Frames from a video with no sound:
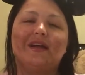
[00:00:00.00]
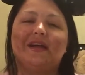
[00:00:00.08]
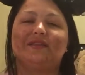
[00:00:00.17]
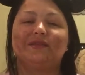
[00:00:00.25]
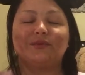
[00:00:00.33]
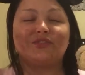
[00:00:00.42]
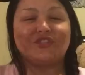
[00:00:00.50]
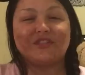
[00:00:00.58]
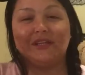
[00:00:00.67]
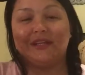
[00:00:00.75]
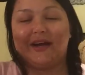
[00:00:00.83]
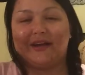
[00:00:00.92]
There was just
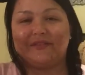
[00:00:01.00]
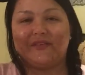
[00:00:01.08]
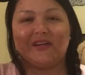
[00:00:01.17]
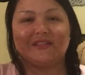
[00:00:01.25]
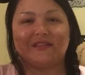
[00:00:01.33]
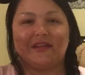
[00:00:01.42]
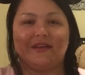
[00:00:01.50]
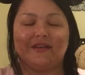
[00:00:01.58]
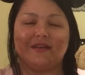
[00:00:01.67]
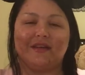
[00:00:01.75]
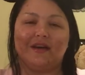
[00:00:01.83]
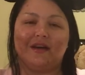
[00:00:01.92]
a lot of us,
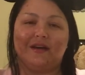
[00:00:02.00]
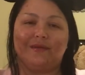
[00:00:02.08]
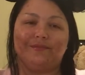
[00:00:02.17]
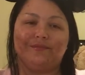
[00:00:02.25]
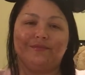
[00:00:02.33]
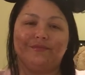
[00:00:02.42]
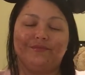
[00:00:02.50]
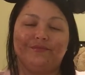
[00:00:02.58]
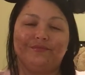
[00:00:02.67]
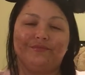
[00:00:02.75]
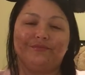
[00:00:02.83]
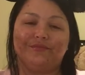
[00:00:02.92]
and
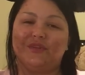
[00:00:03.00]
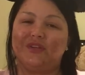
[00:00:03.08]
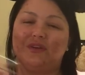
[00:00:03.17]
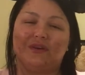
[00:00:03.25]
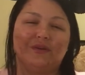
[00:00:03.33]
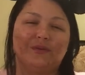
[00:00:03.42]
you know,